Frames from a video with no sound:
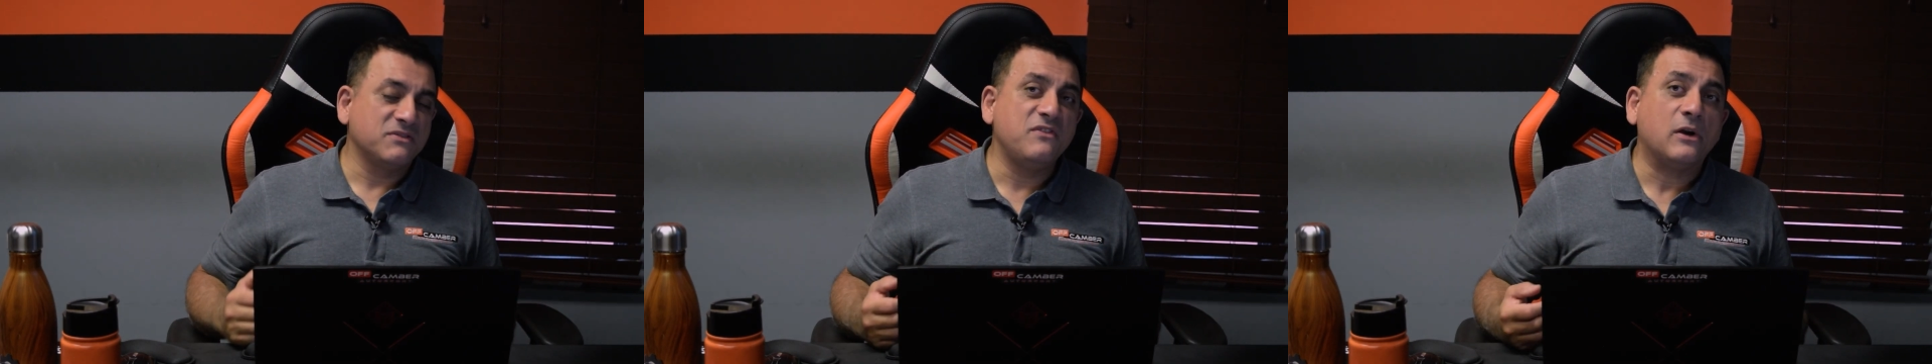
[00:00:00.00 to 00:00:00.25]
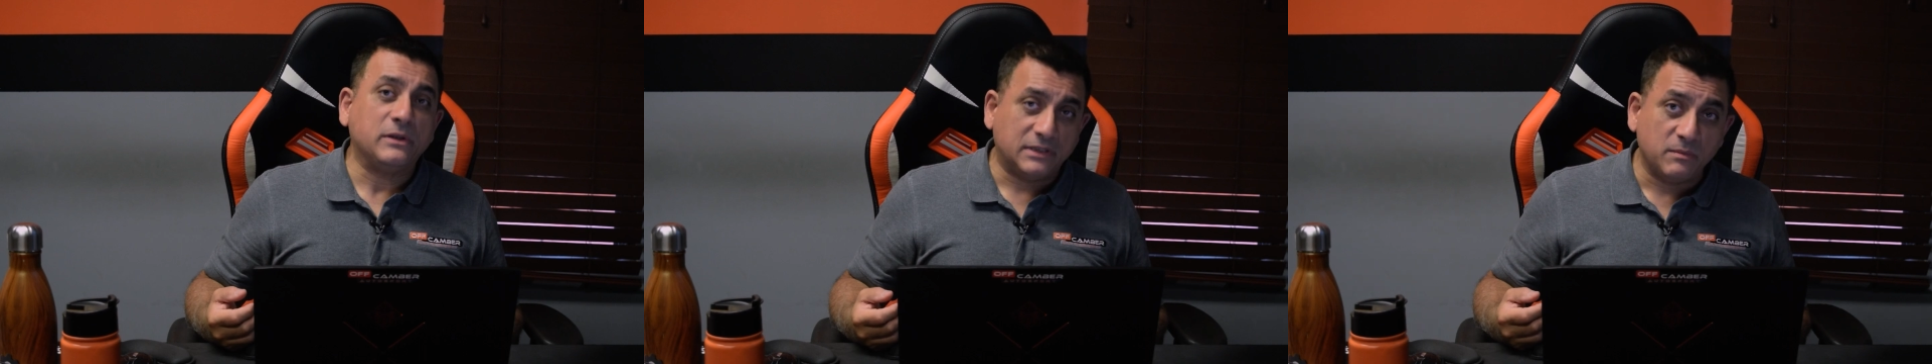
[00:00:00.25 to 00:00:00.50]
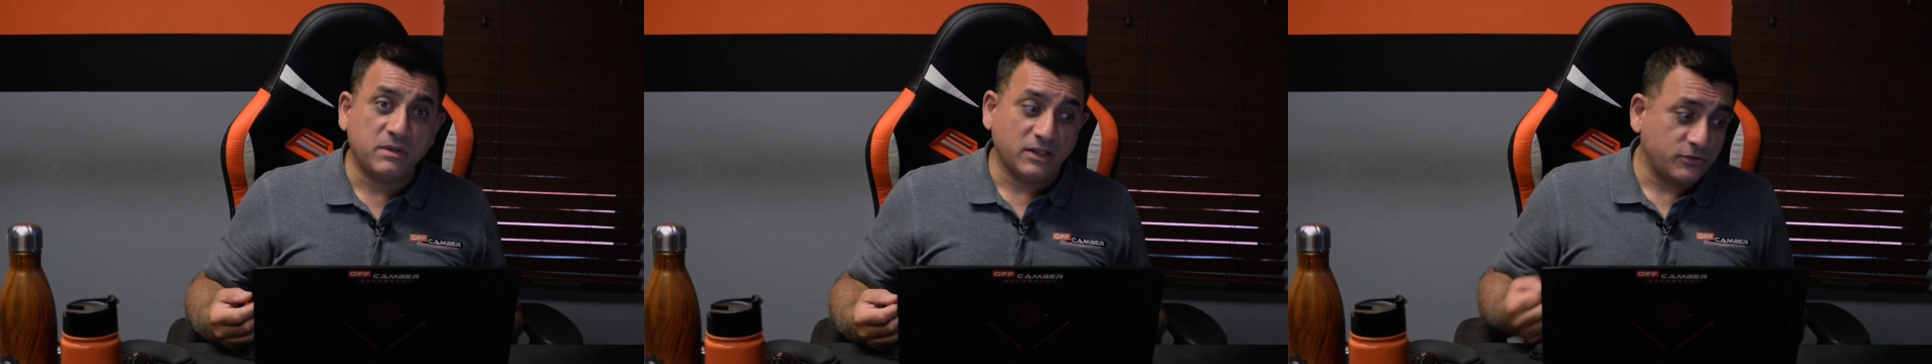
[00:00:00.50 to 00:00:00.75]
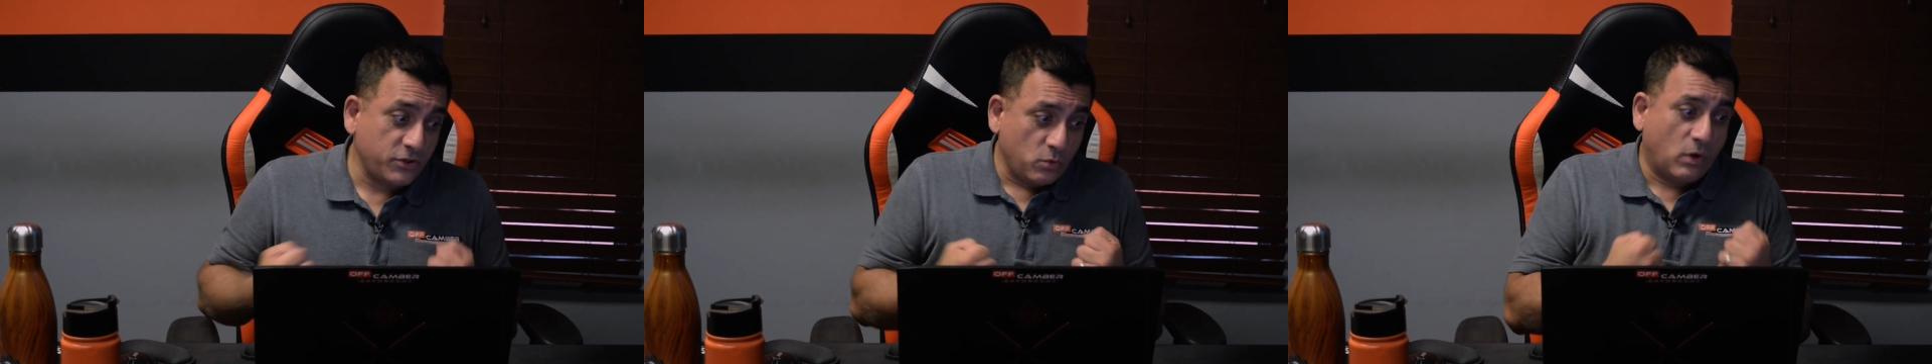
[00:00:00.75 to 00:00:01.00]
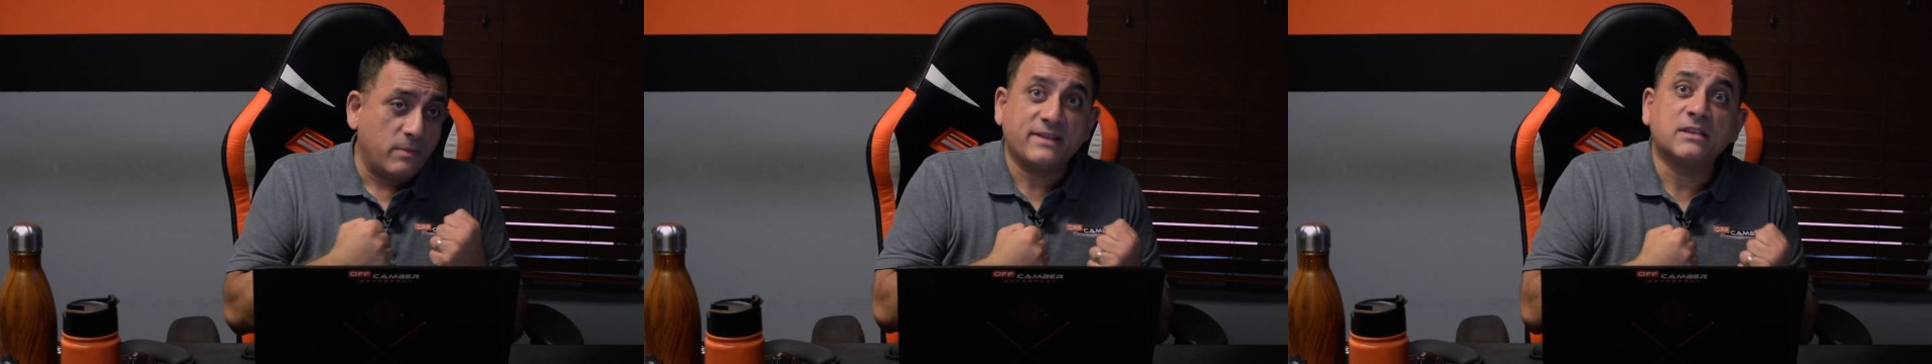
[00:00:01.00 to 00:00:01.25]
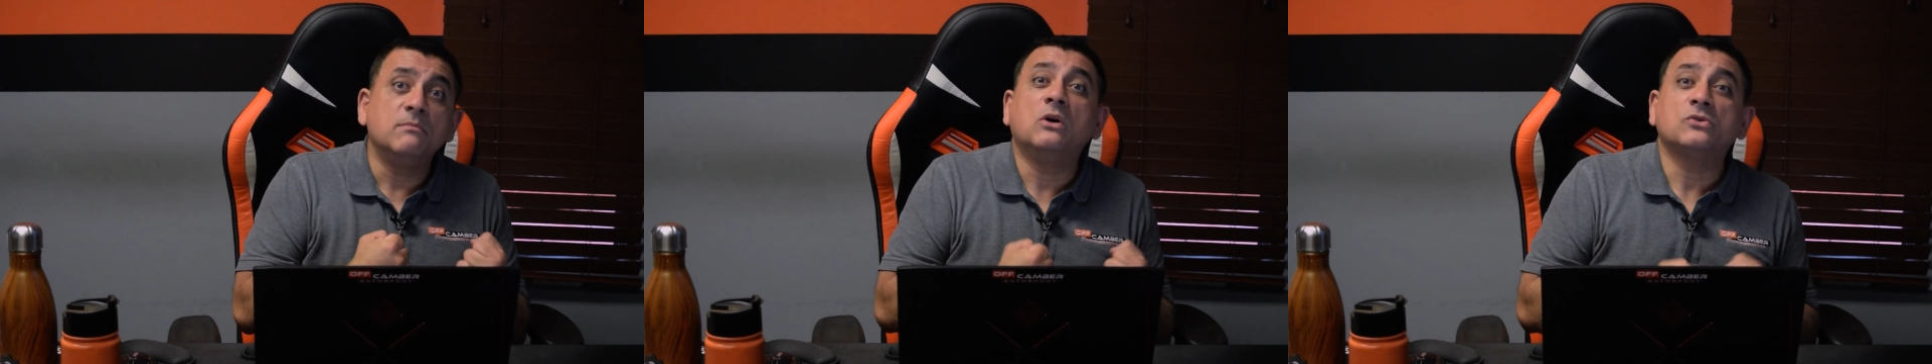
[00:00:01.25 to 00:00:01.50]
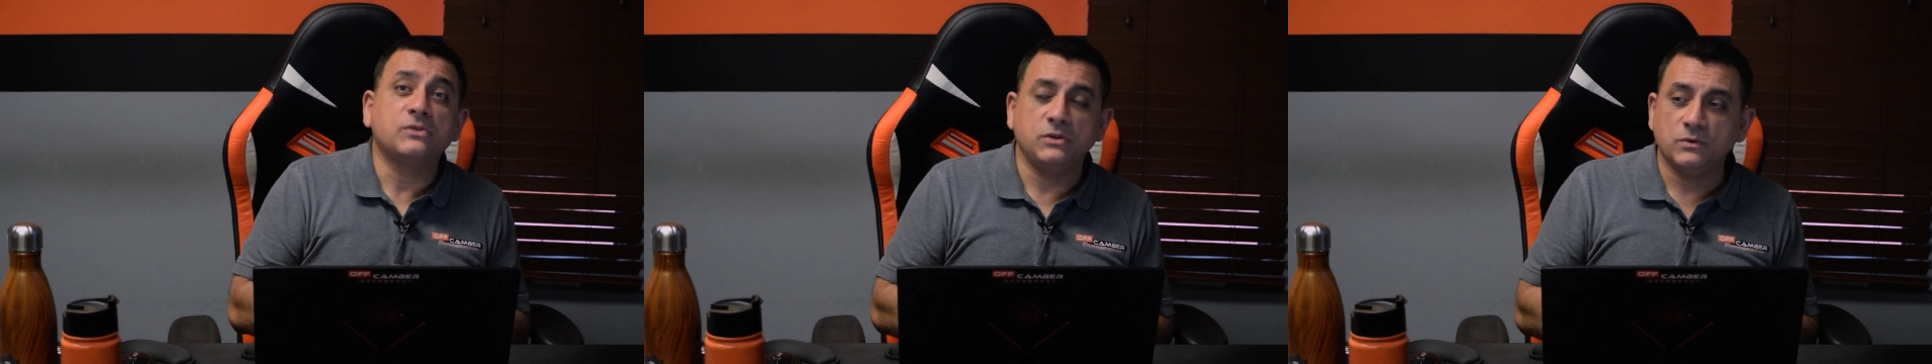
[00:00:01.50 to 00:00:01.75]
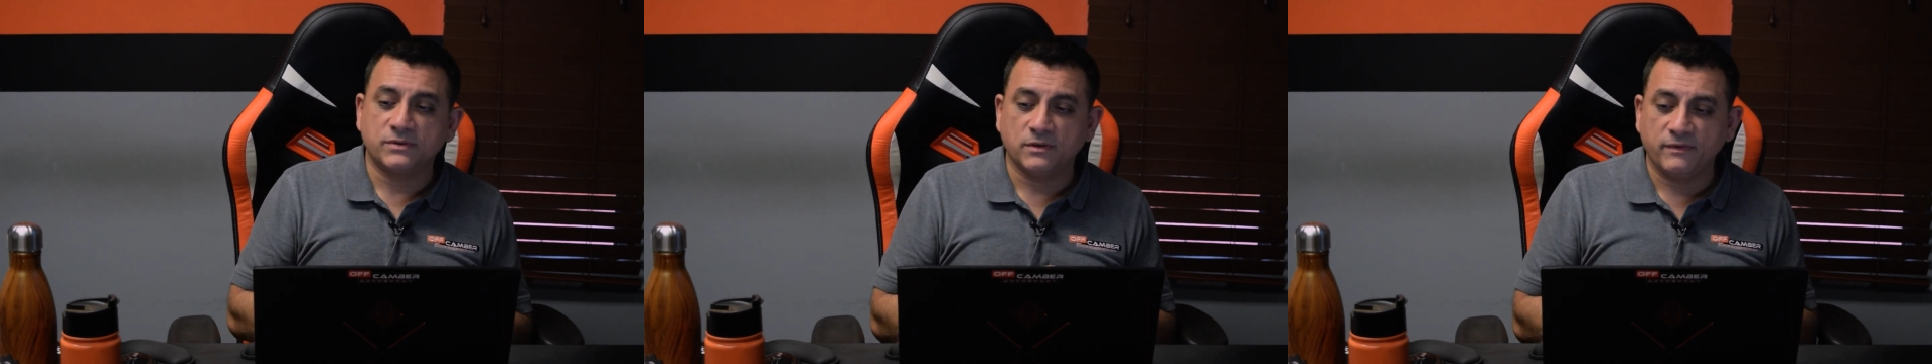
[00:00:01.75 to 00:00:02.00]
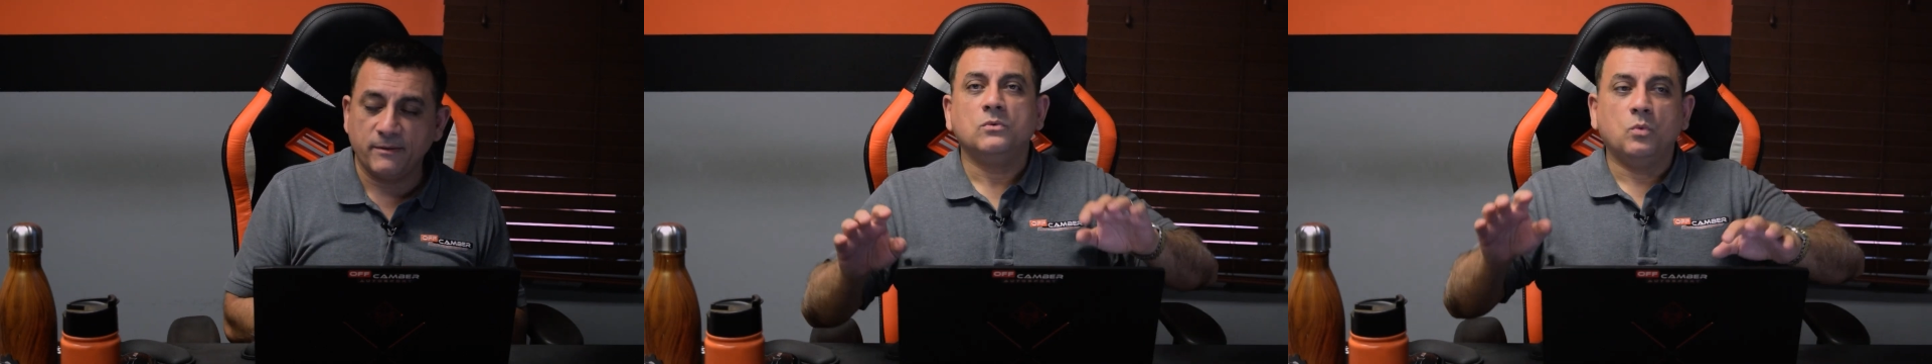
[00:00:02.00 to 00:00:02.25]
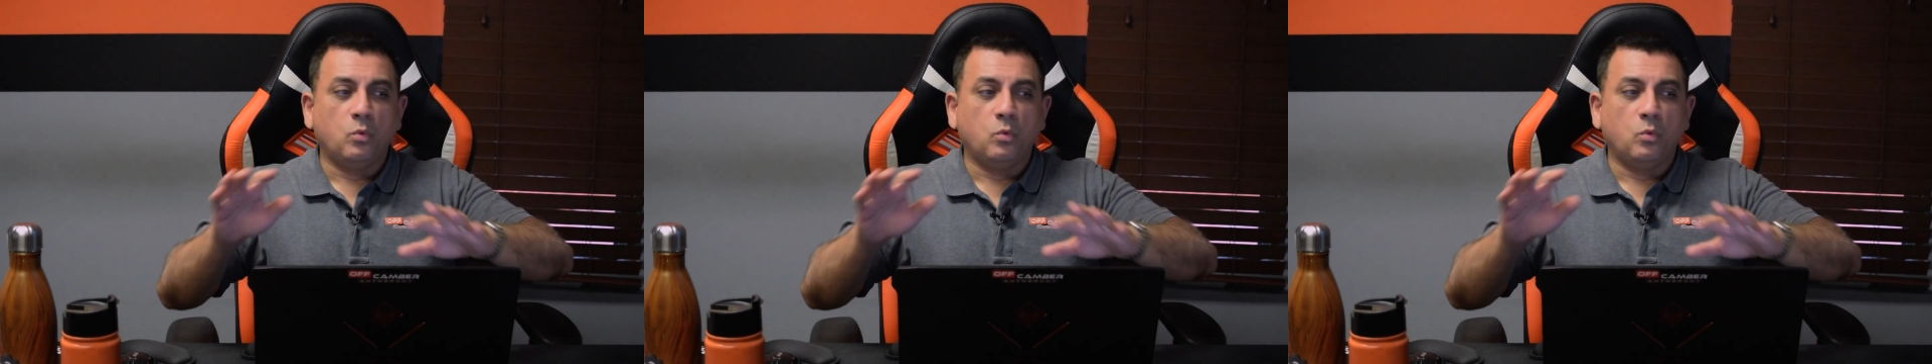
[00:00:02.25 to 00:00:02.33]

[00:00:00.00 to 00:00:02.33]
very limited, so you want to make the most use of it.